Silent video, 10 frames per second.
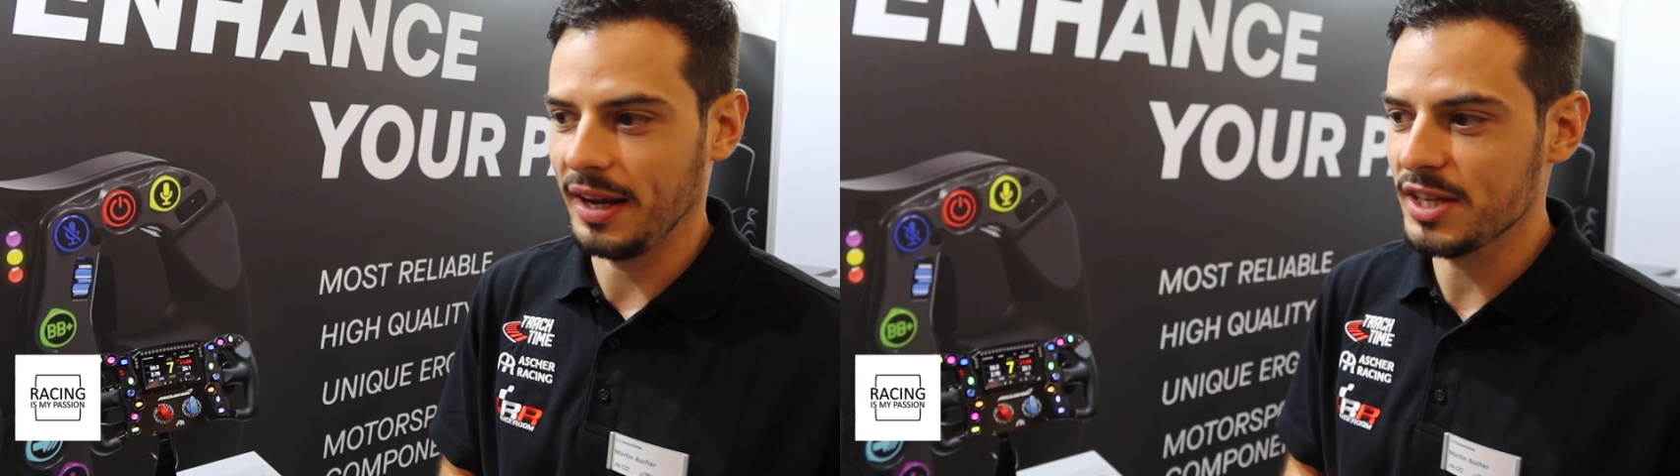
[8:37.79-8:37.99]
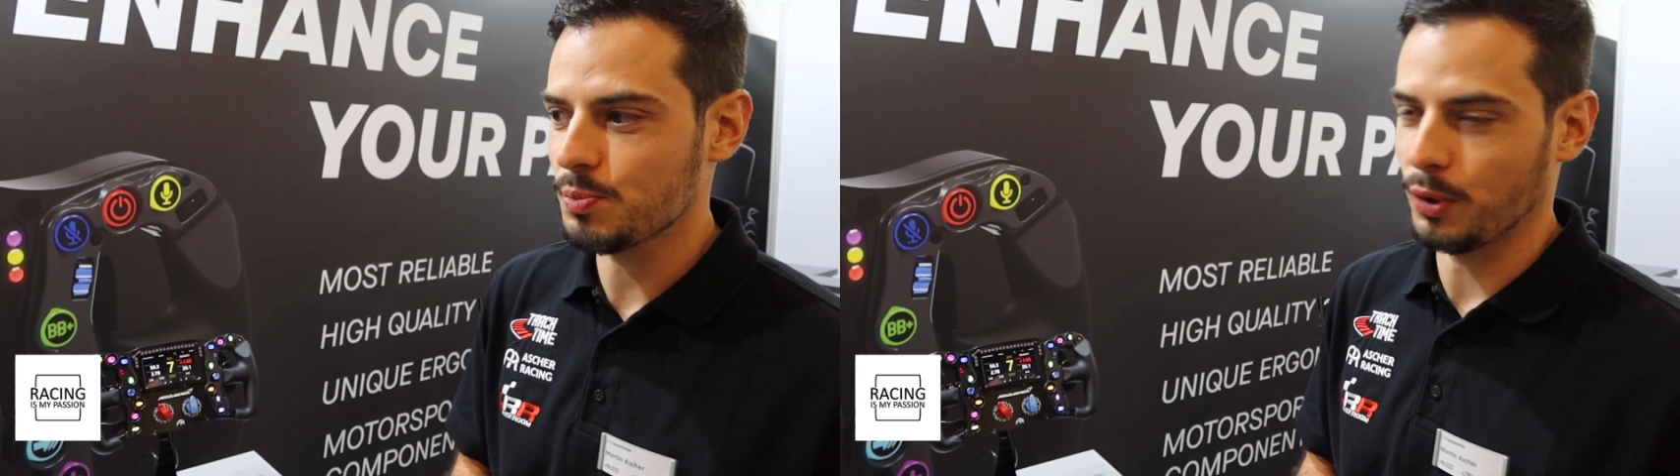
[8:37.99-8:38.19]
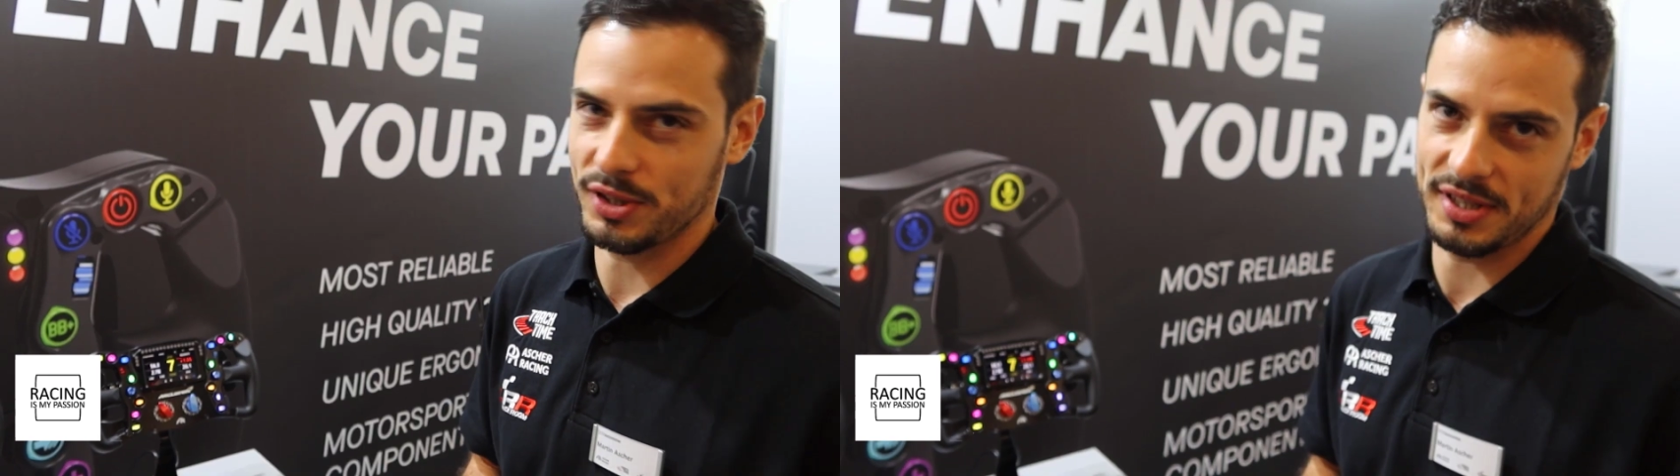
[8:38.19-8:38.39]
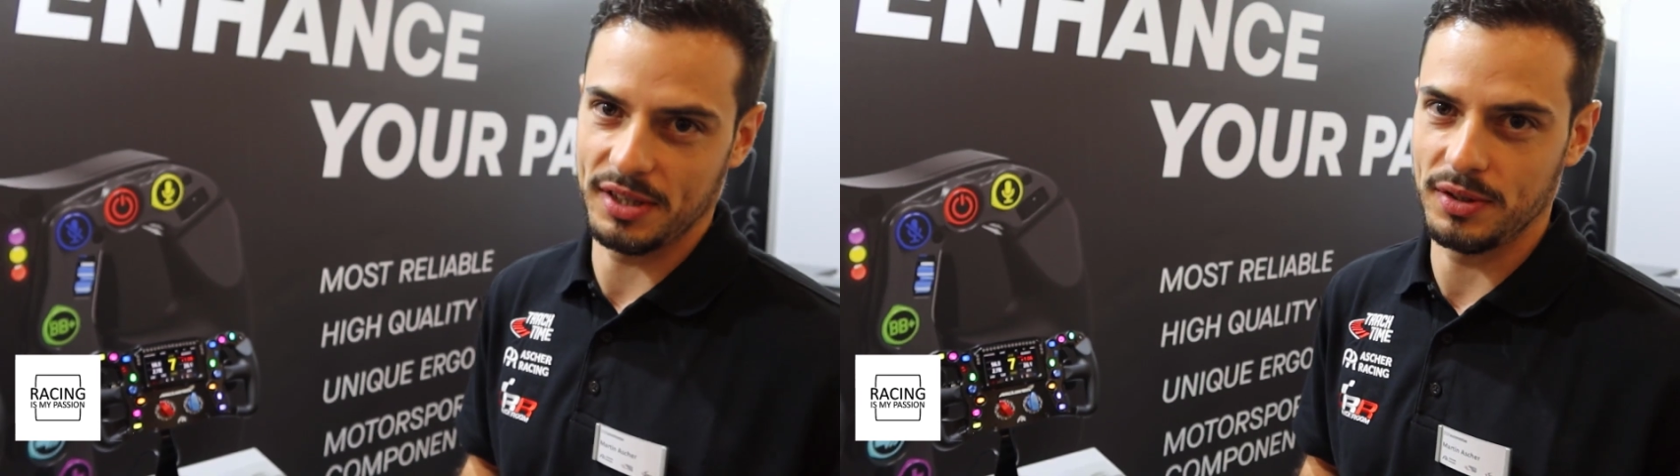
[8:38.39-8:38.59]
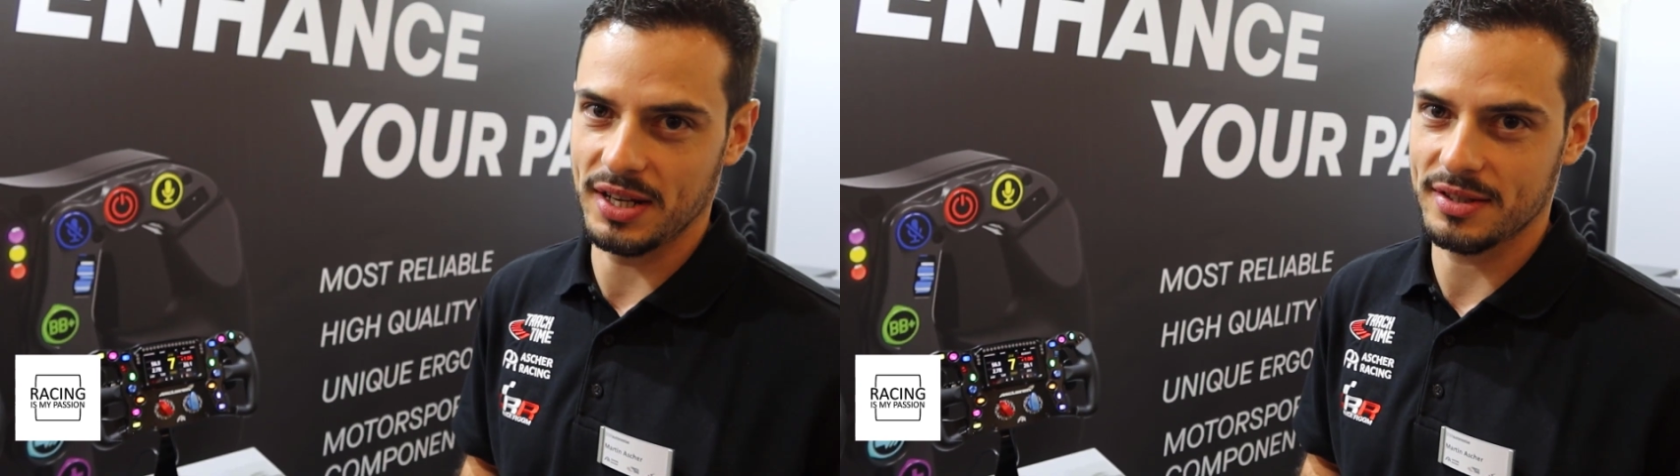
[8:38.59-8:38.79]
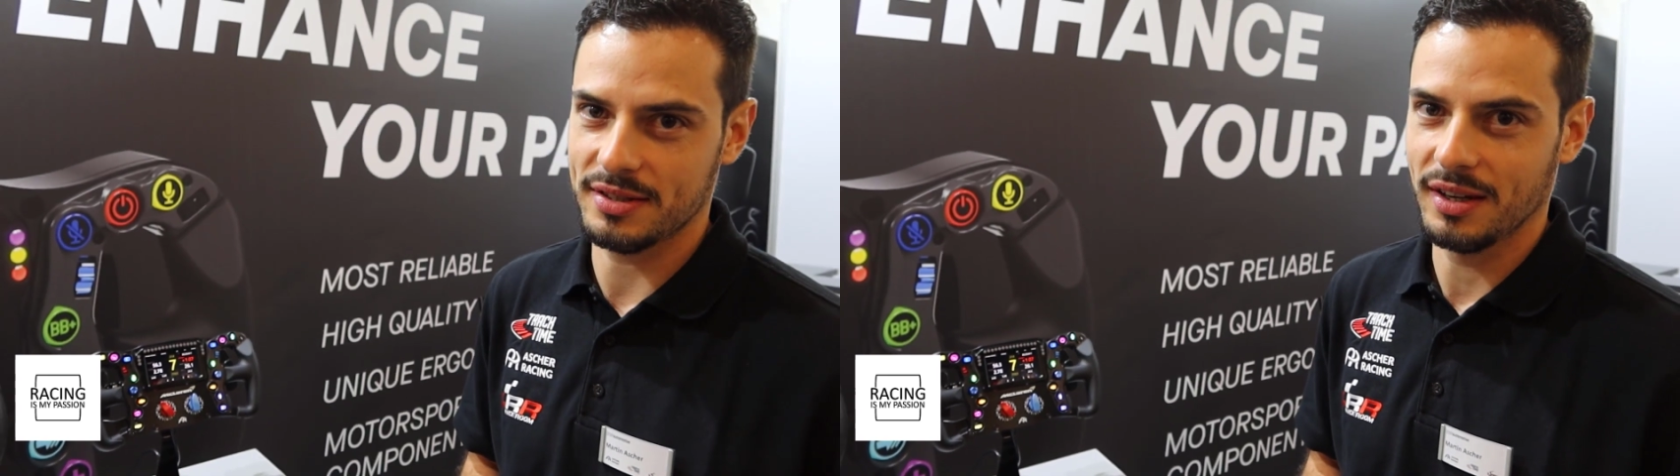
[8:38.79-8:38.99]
esports series.